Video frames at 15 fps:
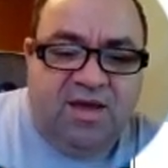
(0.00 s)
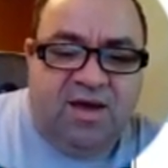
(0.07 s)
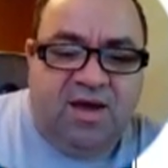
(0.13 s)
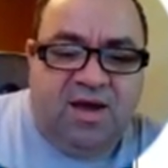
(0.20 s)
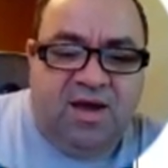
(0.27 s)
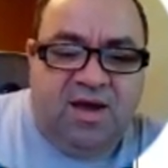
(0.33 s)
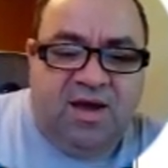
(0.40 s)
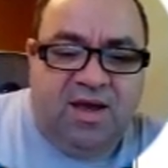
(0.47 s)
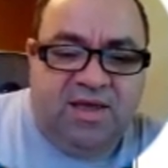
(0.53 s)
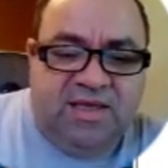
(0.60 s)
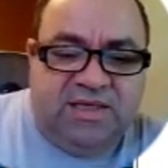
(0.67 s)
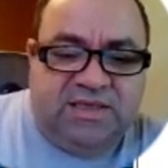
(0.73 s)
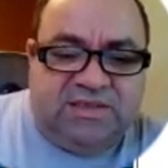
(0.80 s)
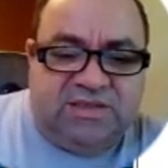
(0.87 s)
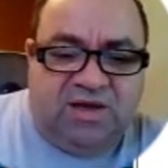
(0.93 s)

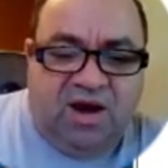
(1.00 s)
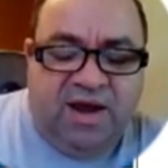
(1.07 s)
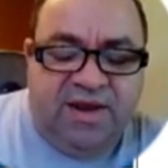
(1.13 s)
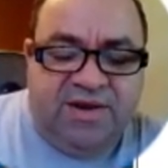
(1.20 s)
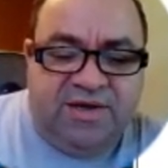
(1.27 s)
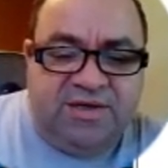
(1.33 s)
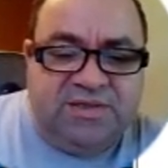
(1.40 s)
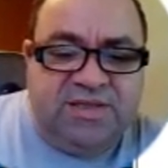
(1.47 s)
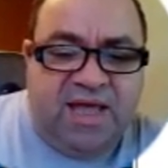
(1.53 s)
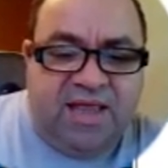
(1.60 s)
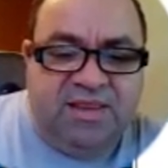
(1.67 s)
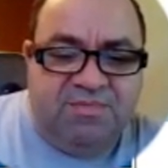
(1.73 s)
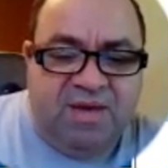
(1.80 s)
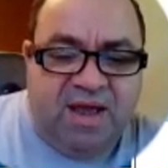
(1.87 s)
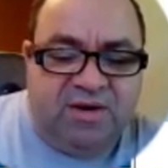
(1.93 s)
is higher
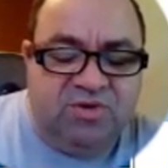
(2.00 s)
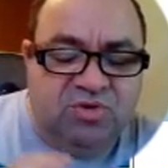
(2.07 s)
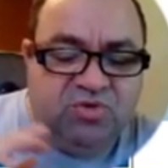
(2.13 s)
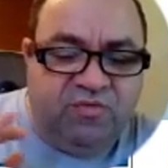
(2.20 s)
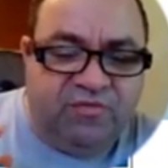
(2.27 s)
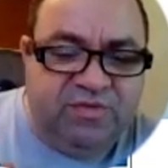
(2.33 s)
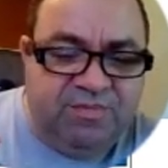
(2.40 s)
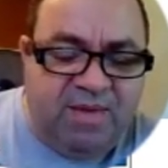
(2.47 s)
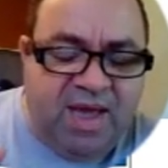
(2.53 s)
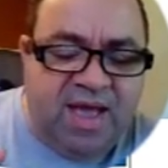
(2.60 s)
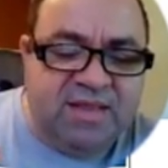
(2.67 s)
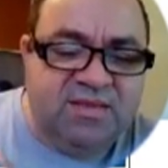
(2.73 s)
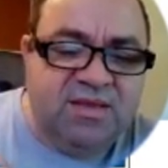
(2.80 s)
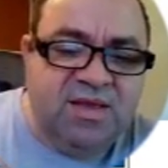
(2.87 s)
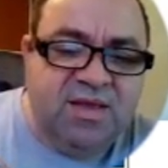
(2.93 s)
than the magnitude of
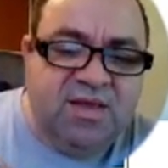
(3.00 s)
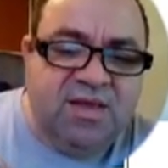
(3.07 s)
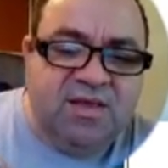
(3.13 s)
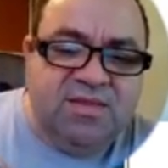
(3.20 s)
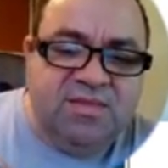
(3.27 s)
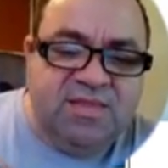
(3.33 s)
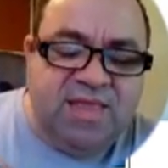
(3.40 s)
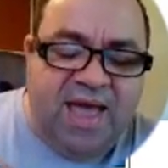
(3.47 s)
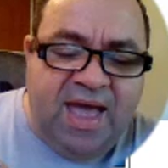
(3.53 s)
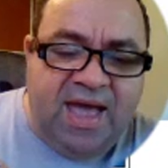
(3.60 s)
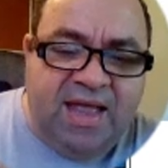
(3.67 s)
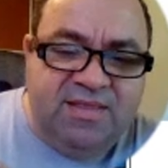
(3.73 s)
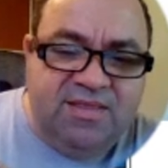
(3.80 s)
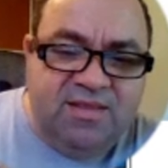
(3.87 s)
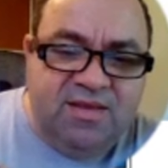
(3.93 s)
demand,
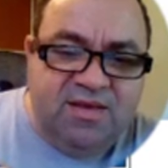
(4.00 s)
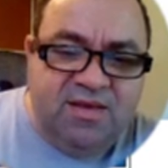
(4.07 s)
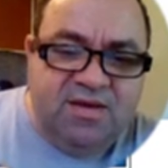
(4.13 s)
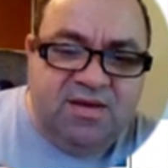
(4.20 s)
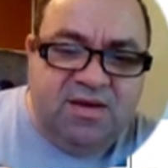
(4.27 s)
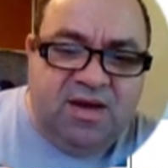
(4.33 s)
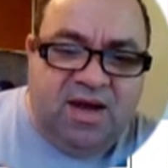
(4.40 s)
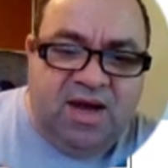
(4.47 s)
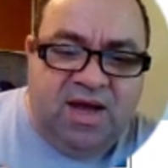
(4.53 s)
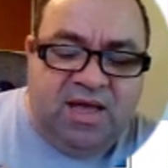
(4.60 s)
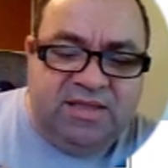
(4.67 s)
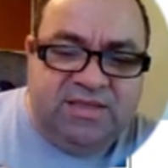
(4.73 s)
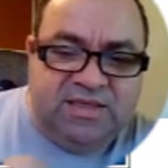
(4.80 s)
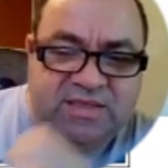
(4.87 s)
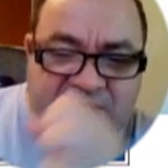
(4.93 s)
then
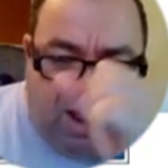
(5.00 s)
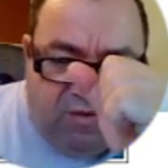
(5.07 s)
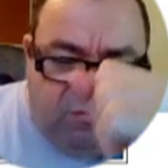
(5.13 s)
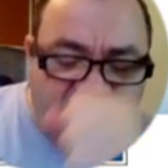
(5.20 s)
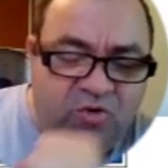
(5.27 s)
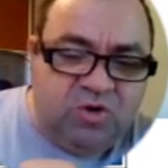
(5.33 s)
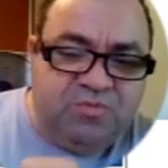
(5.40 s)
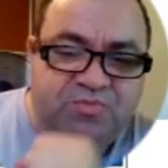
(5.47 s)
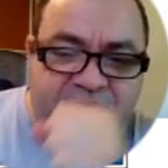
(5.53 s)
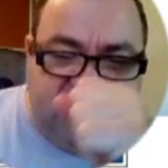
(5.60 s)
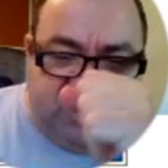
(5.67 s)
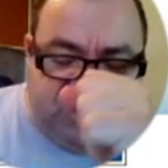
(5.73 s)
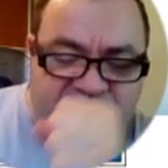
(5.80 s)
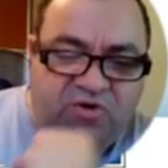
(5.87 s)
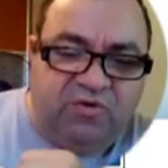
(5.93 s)
the downward
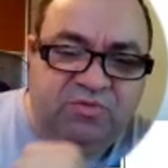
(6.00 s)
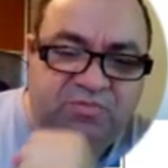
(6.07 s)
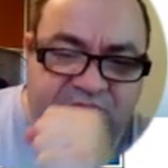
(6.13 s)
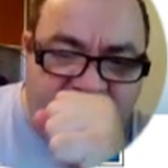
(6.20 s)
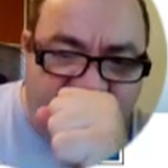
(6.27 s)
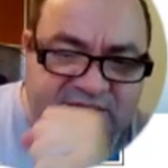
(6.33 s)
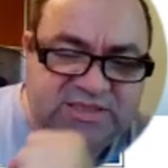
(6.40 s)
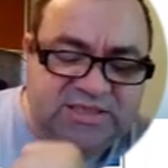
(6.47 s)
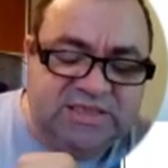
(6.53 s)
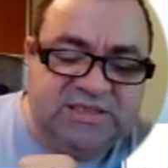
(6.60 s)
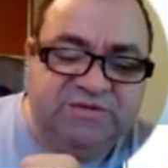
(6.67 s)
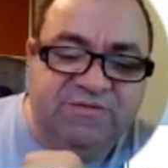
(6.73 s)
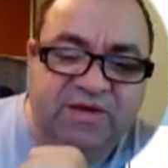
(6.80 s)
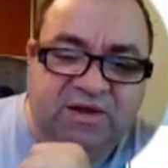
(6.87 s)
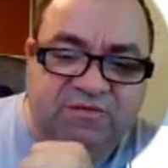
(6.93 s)
pressure on
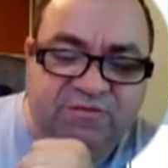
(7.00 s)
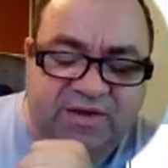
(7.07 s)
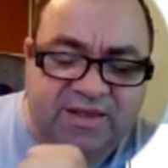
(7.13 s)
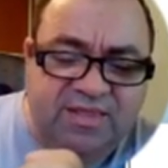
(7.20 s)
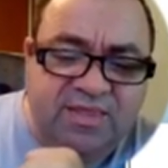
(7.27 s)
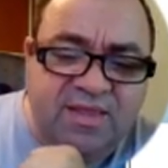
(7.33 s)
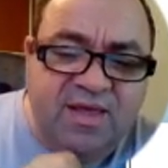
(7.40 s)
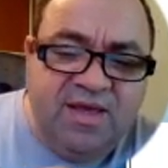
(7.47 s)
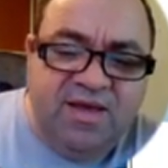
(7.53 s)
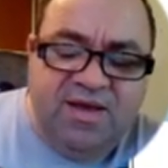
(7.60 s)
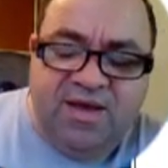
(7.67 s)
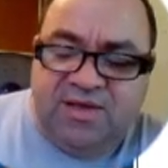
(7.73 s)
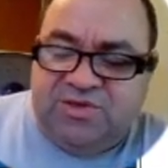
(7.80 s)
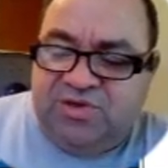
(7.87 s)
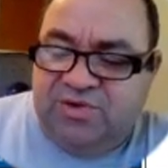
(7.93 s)
prices will win.
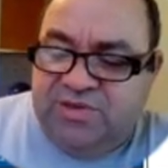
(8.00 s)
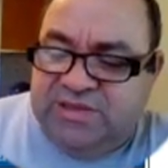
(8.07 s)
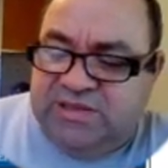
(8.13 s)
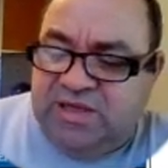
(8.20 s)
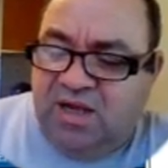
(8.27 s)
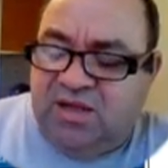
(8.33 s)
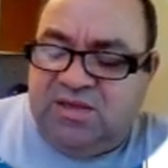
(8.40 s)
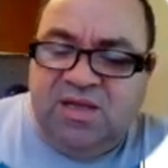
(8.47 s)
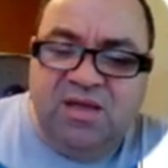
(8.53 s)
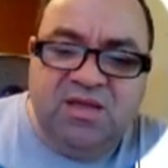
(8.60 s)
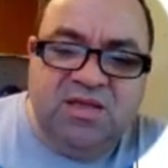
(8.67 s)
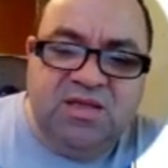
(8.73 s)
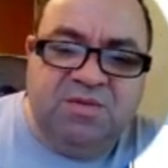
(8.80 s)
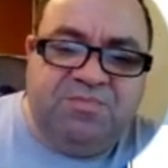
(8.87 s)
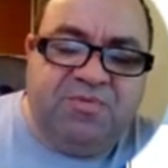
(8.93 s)
As a result,
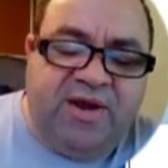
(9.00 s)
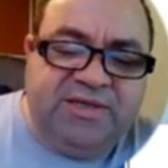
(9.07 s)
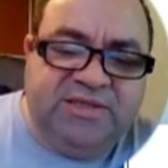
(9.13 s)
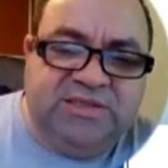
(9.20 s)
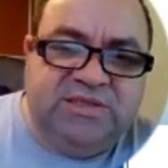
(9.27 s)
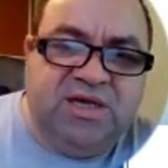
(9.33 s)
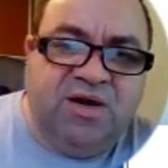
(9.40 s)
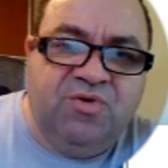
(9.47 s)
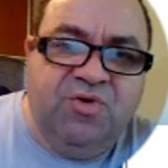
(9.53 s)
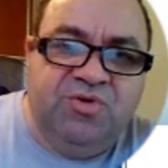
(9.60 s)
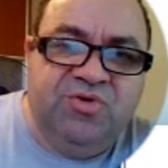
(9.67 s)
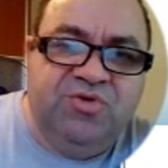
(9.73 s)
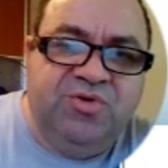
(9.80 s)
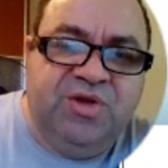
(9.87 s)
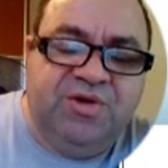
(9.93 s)
the prices are
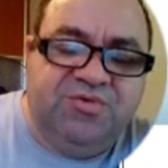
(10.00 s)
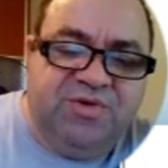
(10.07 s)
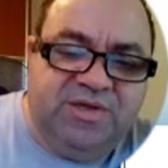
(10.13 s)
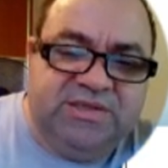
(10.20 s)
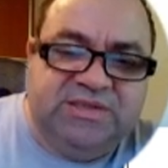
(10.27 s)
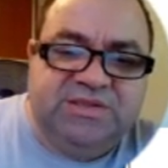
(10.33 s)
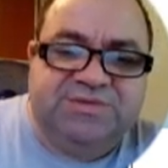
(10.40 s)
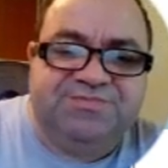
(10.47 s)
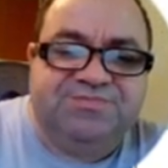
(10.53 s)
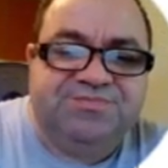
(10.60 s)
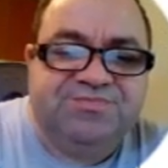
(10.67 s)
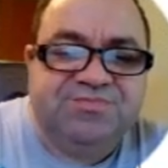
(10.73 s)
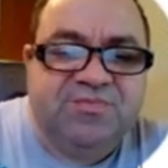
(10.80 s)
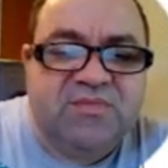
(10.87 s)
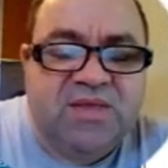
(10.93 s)
going to decrease.
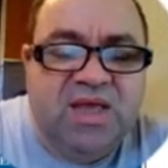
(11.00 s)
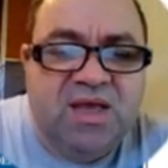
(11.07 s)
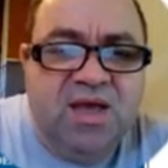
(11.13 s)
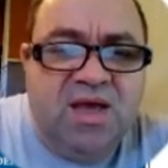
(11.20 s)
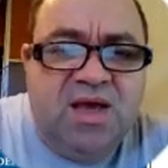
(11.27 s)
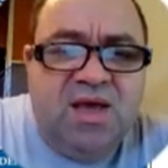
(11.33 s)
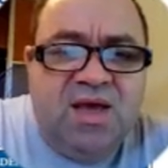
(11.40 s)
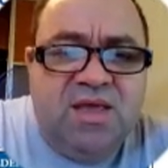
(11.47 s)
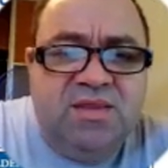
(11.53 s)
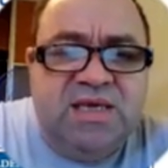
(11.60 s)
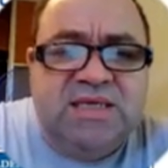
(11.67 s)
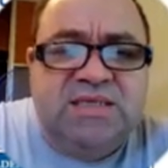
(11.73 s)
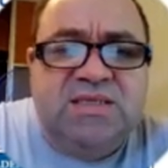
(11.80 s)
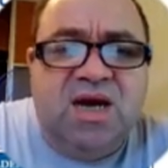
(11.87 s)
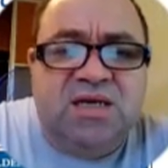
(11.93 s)

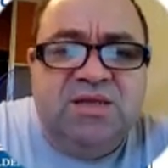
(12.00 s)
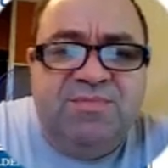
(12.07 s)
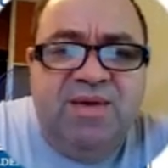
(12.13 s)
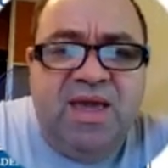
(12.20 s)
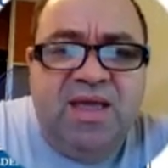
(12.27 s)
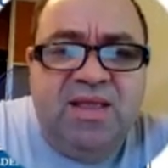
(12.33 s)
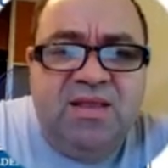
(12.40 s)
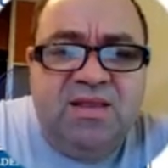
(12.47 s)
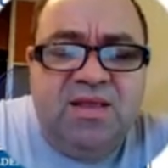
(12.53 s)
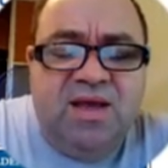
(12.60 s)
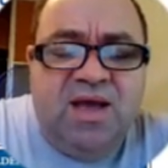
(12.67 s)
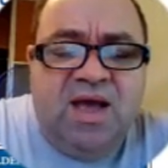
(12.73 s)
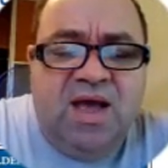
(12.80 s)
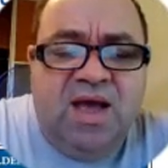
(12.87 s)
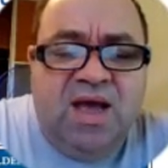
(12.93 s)
These are the main
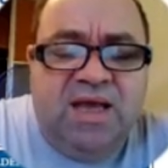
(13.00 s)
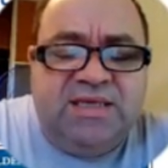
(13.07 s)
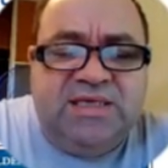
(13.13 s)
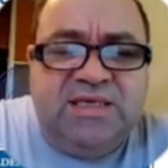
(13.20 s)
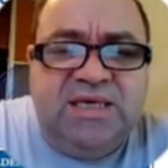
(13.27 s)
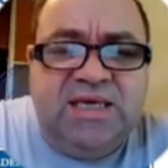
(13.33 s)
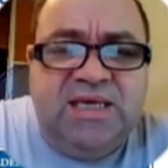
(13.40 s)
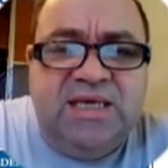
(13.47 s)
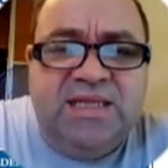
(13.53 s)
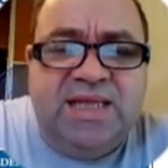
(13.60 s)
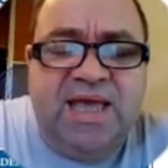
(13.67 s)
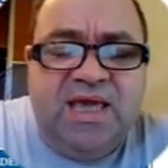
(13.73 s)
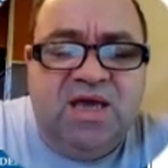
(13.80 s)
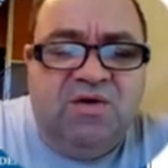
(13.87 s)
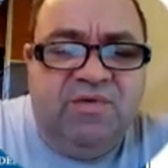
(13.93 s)
key
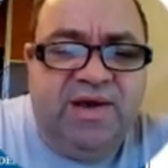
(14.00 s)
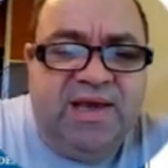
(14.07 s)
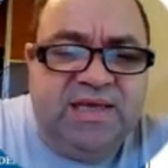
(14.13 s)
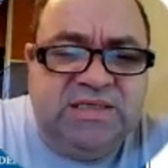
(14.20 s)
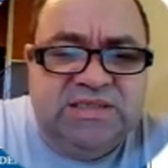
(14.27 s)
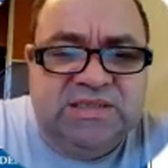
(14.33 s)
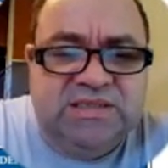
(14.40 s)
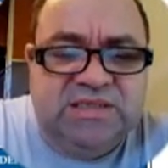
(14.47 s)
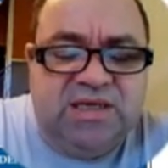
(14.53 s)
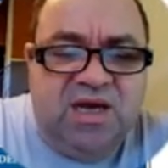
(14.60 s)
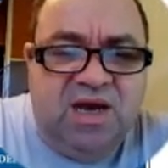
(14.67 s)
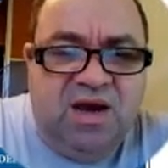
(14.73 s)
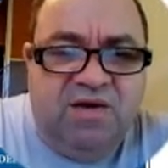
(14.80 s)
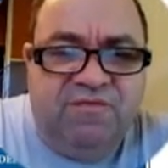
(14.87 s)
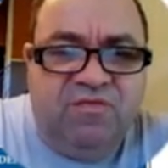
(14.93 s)
takeaways
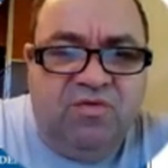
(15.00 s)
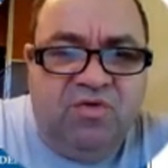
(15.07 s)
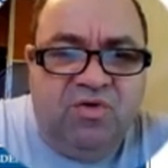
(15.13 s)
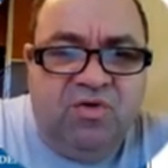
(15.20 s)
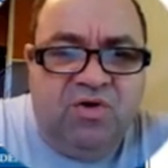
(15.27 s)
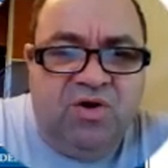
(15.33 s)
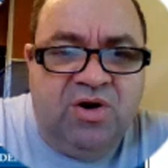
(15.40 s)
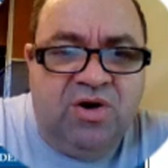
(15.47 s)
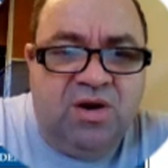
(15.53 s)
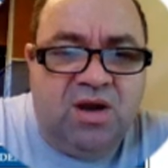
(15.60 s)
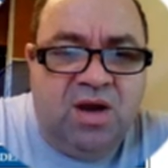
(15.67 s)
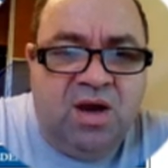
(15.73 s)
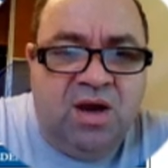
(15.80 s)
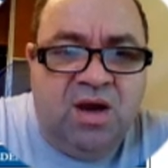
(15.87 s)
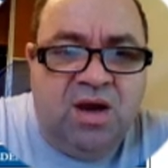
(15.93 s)
for